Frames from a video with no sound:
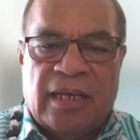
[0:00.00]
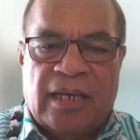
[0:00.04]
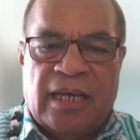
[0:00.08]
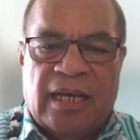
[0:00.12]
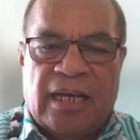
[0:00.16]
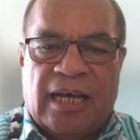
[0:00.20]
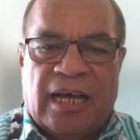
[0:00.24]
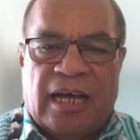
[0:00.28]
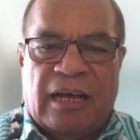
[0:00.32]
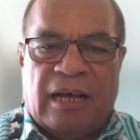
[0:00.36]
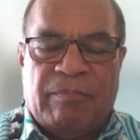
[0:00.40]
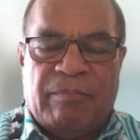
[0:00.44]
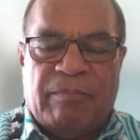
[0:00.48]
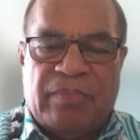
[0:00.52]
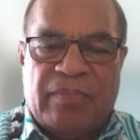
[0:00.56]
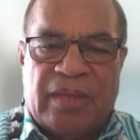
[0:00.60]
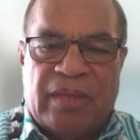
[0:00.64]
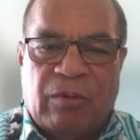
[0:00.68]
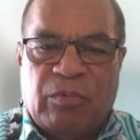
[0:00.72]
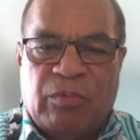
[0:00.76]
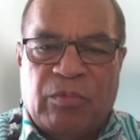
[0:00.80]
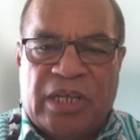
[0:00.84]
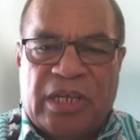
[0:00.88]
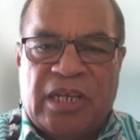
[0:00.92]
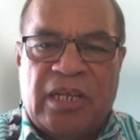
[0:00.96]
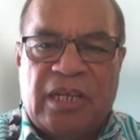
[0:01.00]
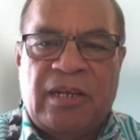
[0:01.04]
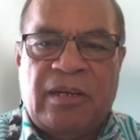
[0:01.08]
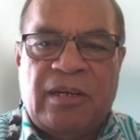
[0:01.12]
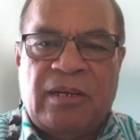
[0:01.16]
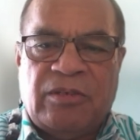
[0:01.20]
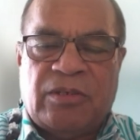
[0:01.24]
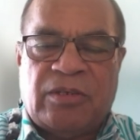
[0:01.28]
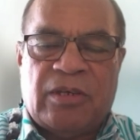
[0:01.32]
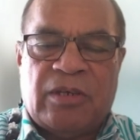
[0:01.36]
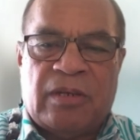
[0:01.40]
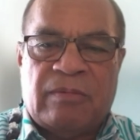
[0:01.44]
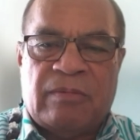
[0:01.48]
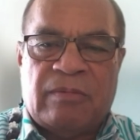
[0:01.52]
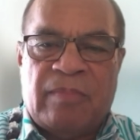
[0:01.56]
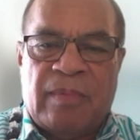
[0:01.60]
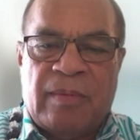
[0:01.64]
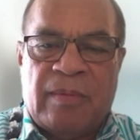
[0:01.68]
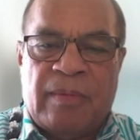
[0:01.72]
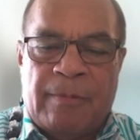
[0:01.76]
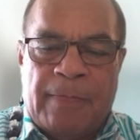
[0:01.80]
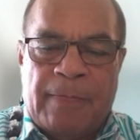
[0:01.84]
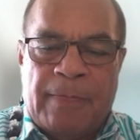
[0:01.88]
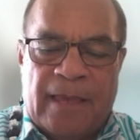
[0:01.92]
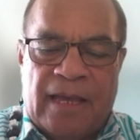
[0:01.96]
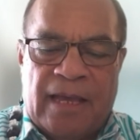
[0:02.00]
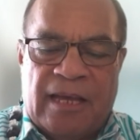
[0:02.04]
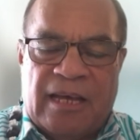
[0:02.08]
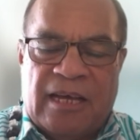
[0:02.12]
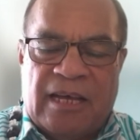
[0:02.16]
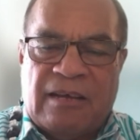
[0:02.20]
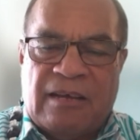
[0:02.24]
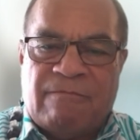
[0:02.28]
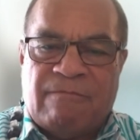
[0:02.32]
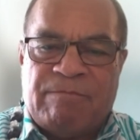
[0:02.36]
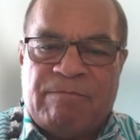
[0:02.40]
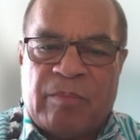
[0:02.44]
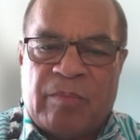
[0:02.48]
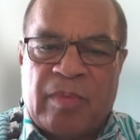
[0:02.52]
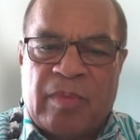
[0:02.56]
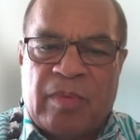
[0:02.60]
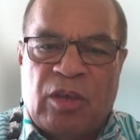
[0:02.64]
um, that we needed to um,